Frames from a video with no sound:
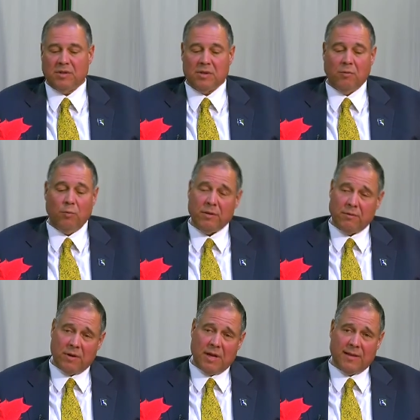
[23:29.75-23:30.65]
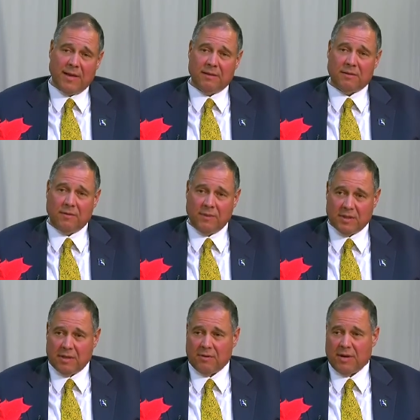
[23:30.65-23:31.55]
So whether or not that civic
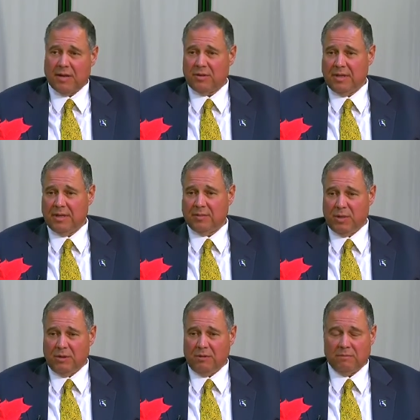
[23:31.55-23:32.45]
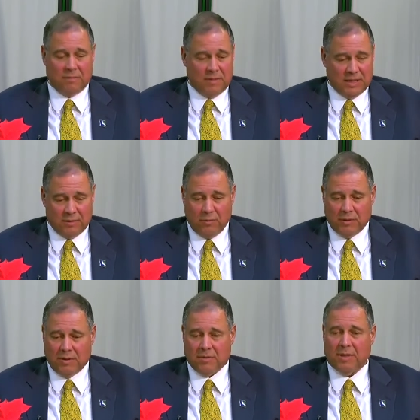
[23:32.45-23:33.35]
center actually gets built, that's a
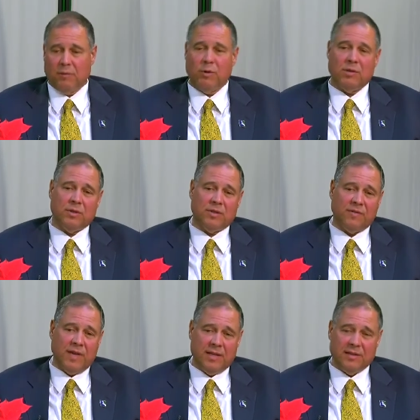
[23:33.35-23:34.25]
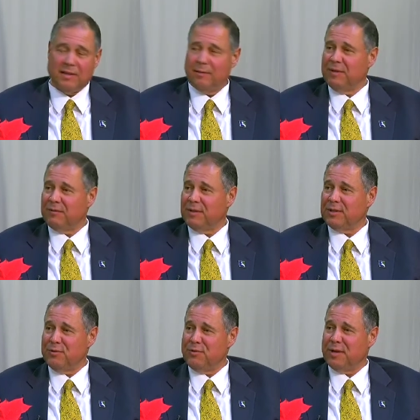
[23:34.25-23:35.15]
whole other thing. Whether it's phased, that'll be for
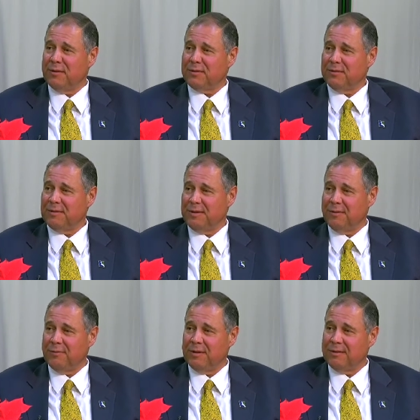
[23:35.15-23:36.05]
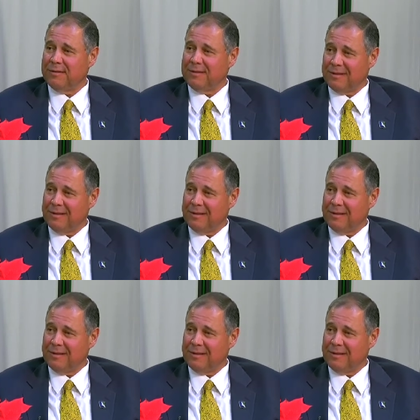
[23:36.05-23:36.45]
this new council to deal All with. Right. Did